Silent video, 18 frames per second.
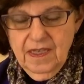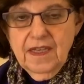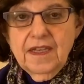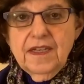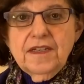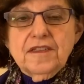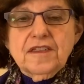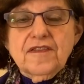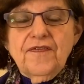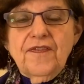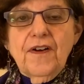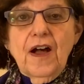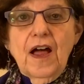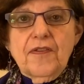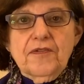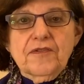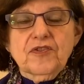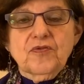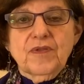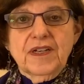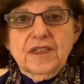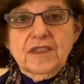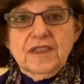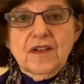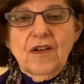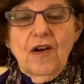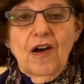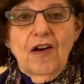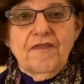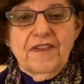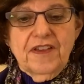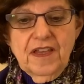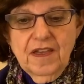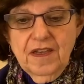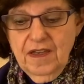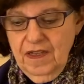His father drinks
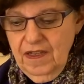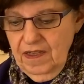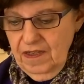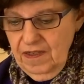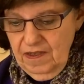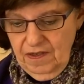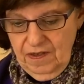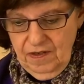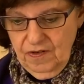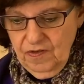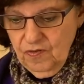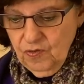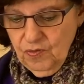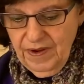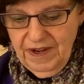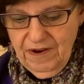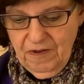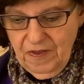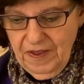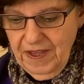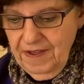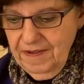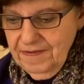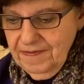coffee rarely.